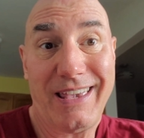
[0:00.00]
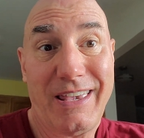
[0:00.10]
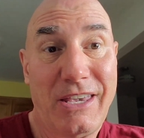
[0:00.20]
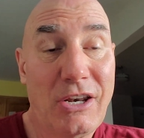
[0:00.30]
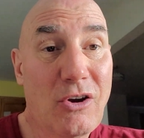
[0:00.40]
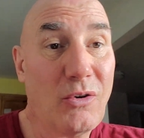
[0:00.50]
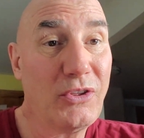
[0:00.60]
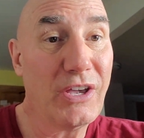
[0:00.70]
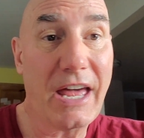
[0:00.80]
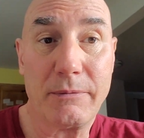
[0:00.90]
you know,
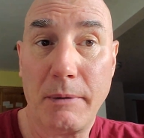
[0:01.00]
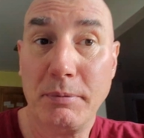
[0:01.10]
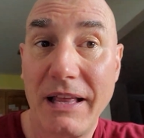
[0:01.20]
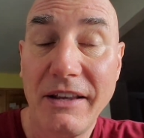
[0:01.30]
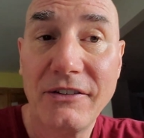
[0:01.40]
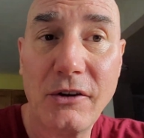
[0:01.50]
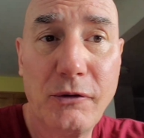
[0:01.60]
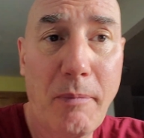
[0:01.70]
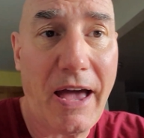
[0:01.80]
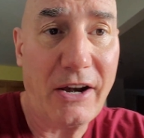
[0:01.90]
you got to replace those
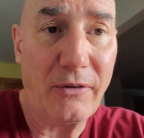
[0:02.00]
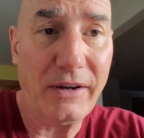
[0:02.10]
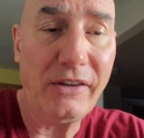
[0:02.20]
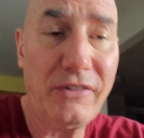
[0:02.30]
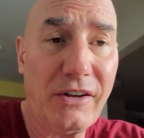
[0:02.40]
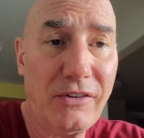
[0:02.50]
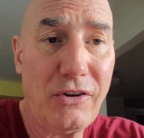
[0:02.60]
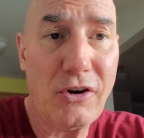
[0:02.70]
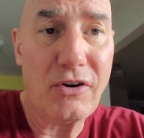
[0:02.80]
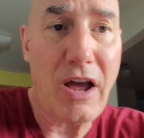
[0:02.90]
batteries, and
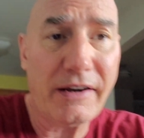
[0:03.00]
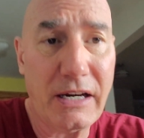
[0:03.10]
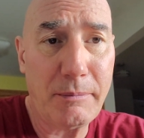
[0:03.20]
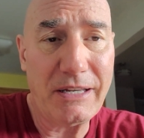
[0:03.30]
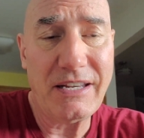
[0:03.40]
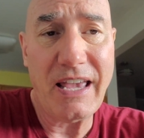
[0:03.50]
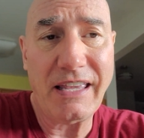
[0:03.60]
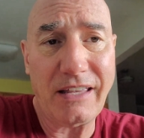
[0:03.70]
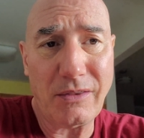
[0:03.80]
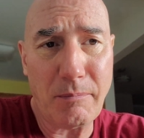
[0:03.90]
you're not going to be
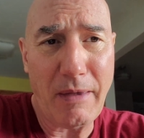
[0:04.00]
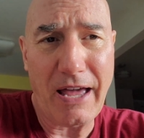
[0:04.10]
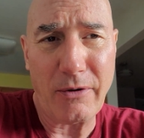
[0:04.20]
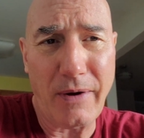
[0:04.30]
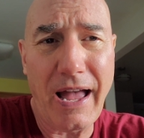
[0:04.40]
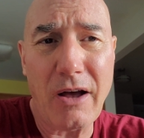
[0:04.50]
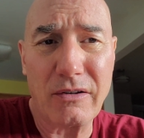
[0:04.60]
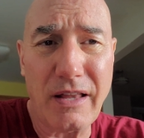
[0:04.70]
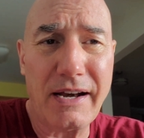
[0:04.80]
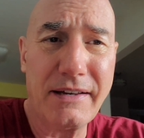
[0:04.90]
taking the battery out.
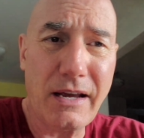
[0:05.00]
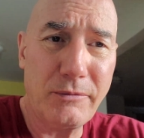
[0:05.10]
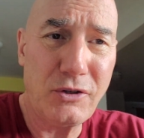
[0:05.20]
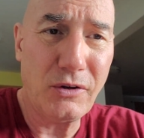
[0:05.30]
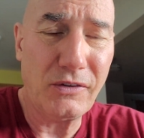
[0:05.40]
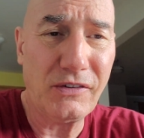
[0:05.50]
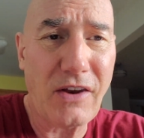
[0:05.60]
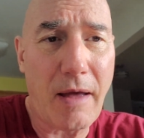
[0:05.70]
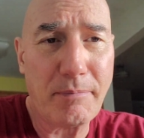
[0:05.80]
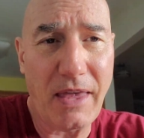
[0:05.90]
A lot of times you can
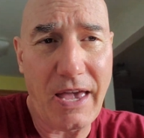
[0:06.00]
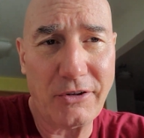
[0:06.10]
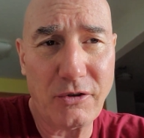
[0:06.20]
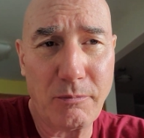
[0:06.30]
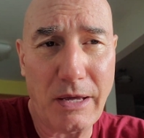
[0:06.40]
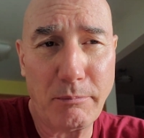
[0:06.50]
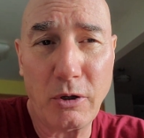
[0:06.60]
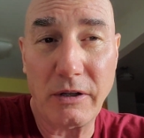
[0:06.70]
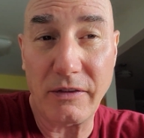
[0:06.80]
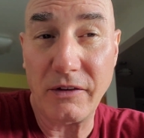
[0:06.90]
stop the action by
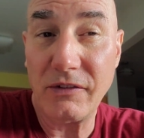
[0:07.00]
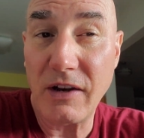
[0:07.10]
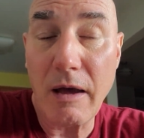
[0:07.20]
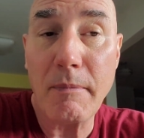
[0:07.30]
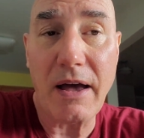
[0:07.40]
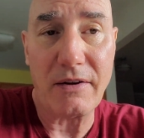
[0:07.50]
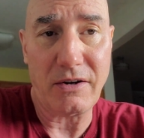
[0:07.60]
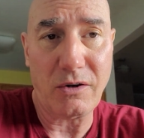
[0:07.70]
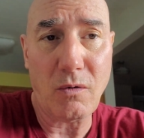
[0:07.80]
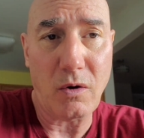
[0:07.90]
pulling the stem out on
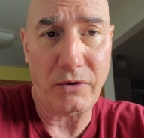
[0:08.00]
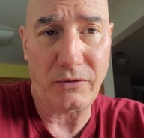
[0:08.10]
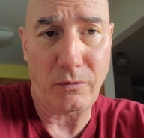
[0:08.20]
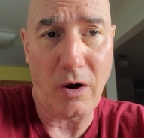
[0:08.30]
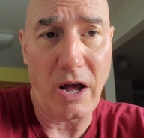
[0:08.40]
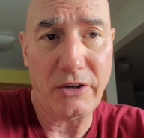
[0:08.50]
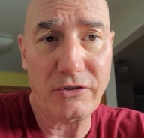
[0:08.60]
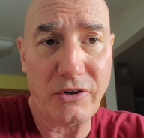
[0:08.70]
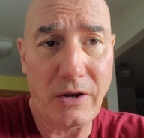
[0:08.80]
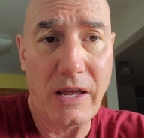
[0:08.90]
a quartz
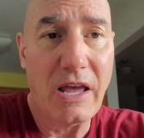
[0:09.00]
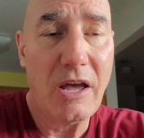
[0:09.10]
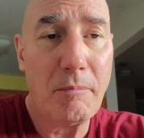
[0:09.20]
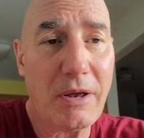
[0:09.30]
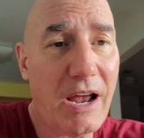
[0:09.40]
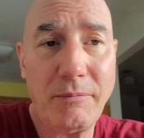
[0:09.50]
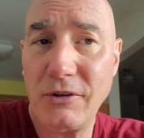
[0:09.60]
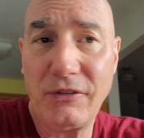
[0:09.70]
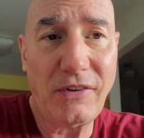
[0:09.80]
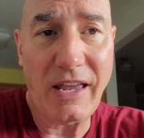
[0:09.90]
watch. But I'm
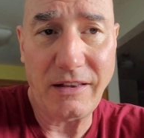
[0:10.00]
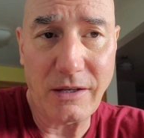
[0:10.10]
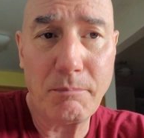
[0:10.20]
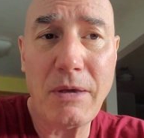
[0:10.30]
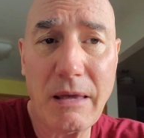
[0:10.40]
just saying that